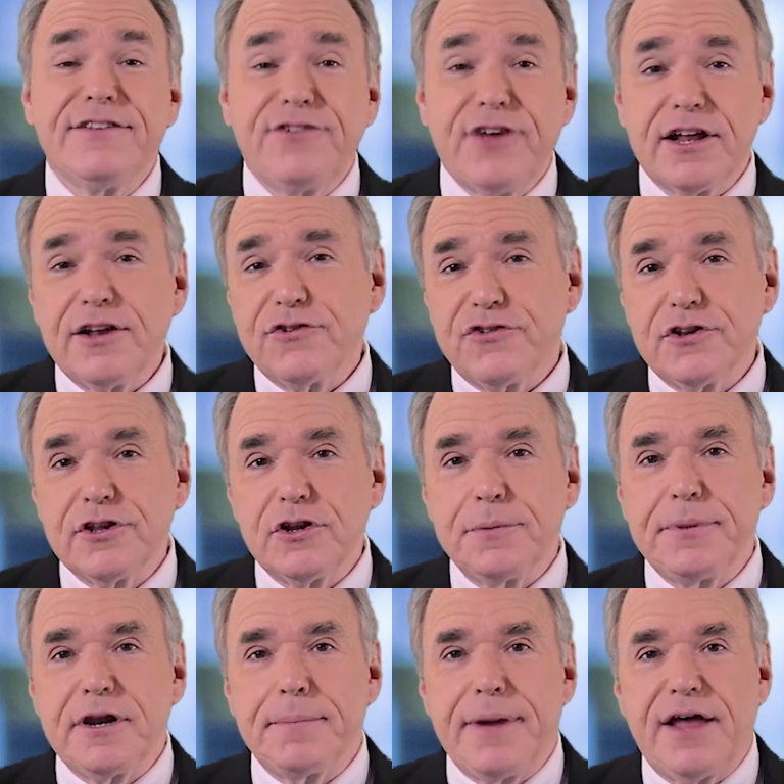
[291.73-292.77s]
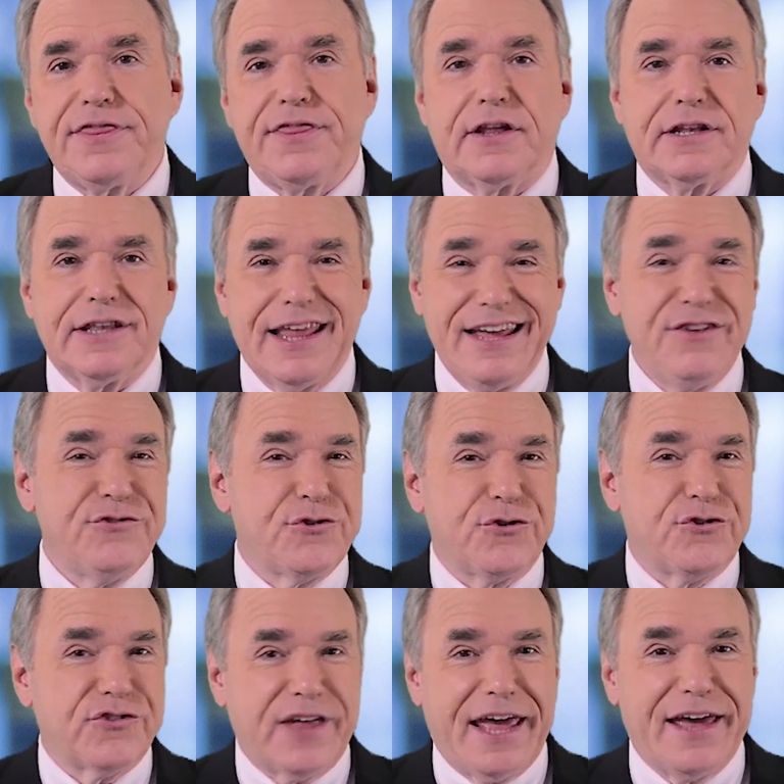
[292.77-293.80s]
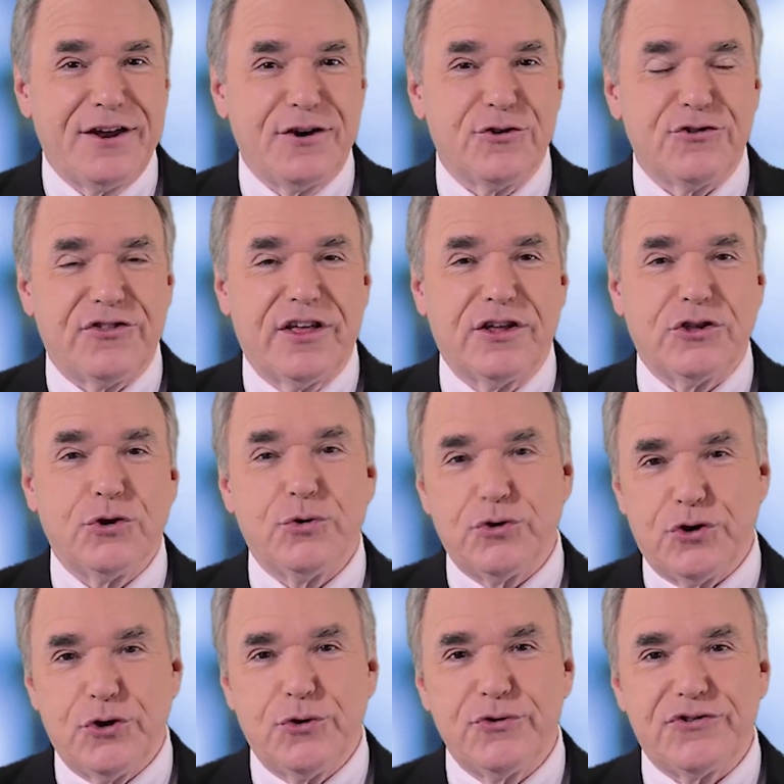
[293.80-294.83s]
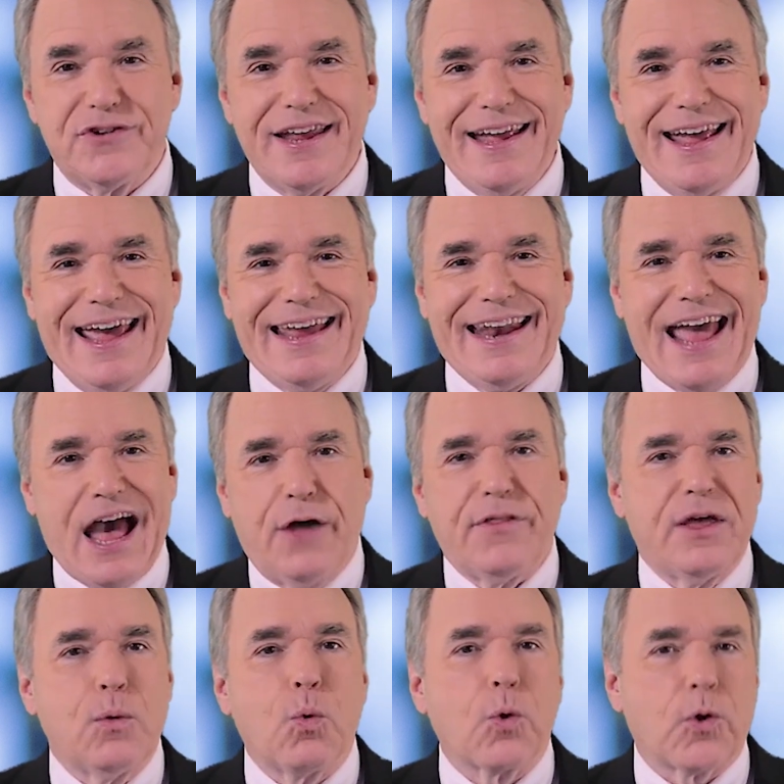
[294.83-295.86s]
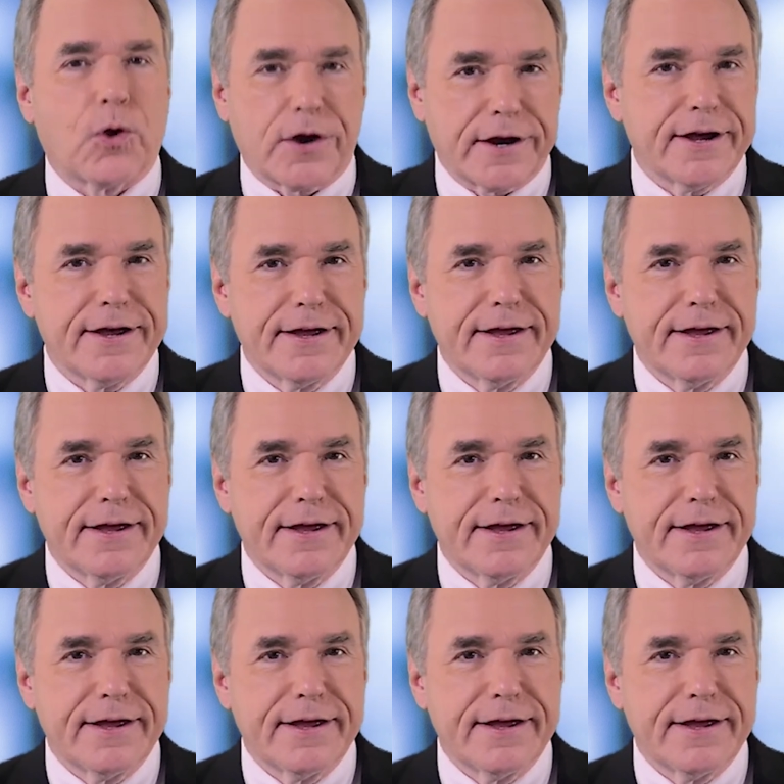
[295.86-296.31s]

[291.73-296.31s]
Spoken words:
tell us a little bit about the laser scanners that you used and how they work.